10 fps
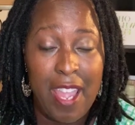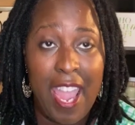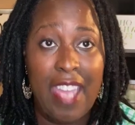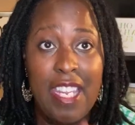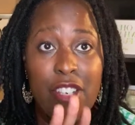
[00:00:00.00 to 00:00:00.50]

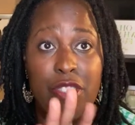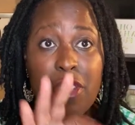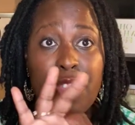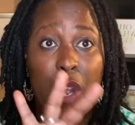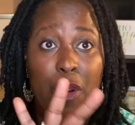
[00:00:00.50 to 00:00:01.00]
And here's the
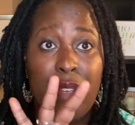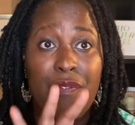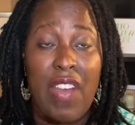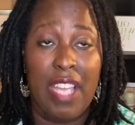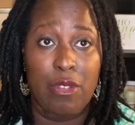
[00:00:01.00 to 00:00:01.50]
third and
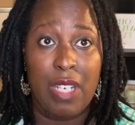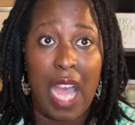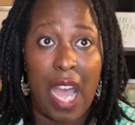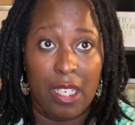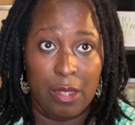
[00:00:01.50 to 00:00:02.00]
final
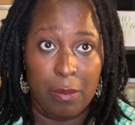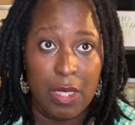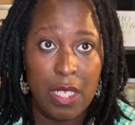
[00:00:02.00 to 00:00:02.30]
column.